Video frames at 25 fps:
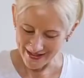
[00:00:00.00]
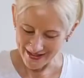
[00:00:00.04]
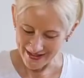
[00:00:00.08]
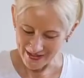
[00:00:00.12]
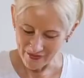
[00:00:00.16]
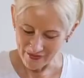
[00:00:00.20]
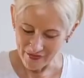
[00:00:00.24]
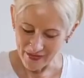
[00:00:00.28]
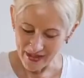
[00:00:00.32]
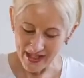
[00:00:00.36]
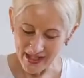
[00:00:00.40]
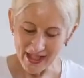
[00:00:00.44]

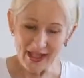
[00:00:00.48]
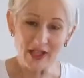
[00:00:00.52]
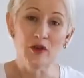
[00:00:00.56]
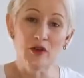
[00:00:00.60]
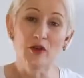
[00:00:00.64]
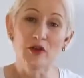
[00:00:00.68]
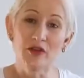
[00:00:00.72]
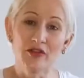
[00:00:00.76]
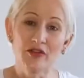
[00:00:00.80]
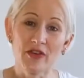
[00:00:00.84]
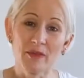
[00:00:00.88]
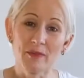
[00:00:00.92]
Really
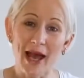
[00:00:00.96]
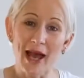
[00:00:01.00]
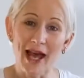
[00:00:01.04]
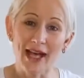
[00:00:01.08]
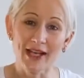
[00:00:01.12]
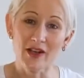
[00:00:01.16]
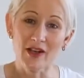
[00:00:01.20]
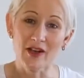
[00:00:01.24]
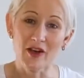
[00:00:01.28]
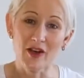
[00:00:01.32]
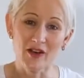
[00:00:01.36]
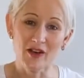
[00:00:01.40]
good for
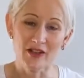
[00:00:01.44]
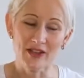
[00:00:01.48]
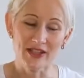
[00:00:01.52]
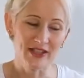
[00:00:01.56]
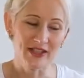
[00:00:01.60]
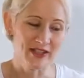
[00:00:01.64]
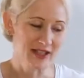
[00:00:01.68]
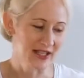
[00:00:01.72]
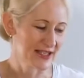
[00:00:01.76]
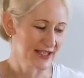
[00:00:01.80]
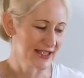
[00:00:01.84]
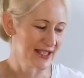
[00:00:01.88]
panna
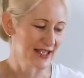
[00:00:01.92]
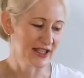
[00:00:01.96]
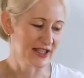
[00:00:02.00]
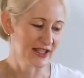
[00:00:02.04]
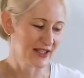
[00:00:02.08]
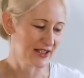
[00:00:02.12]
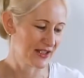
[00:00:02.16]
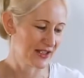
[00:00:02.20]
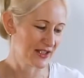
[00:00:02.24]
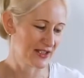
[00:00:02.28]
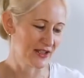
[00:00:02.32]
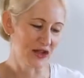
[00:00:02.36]
cotta because they
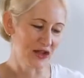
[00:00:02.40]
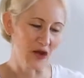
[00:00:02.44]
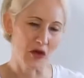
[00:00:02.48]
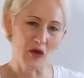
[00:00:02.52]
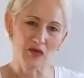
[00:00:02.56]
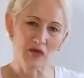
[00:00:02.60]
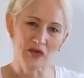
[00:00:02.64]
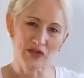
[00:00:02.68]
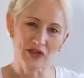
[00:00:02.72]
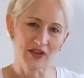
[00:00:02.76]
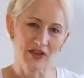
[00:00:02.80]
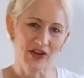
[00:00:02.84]
just
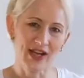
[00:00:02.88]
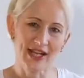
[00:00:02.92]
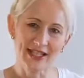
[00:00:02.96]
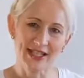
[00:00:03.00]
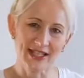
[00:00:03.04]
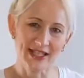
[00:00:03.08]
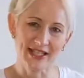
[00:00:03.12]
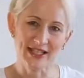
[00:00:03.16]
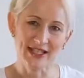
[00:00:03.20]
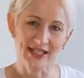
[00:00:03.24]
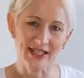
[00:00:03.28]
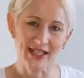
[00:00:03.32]
dissolve
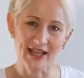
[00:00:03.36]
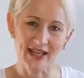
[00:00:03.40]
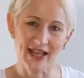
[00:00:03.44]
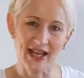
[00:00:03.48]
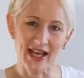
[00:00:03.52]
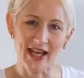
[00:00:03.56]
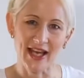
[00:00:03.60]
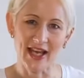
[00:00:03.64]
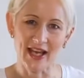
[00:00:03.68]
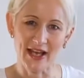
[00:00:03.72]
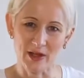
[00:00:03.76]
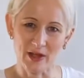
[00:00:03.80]
straight into
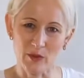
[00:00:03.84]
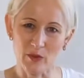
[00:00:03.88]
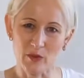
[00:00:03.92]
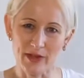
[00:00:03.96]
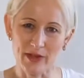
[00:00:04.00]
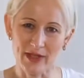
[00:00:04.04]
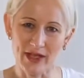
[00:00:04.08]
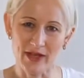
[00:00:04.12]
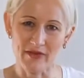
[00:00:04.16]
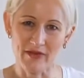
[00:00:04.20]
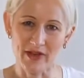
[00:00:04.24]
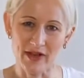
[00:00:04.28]
there and you
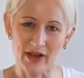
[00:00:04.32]
would never